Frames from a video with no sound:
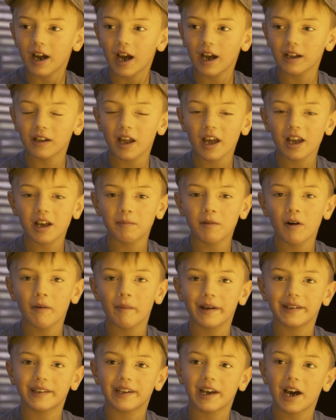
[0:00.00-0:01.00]
I like
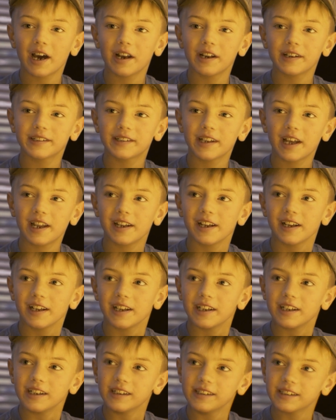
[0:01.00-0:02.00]
about my dad is that
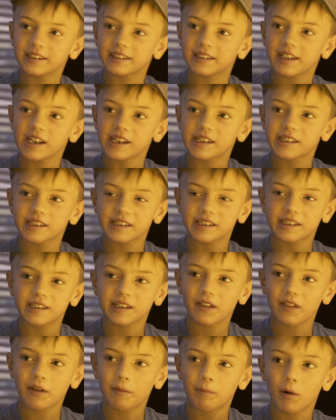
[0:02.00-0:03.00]
he just takes us
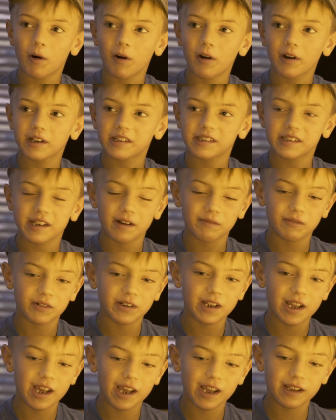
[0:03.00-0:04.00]
to the parks
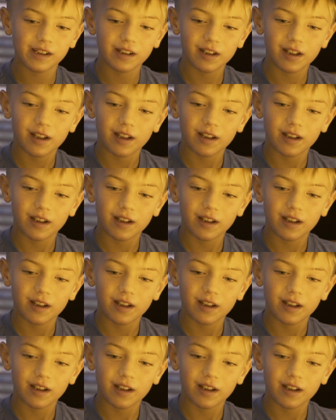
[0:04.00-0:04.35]
every day.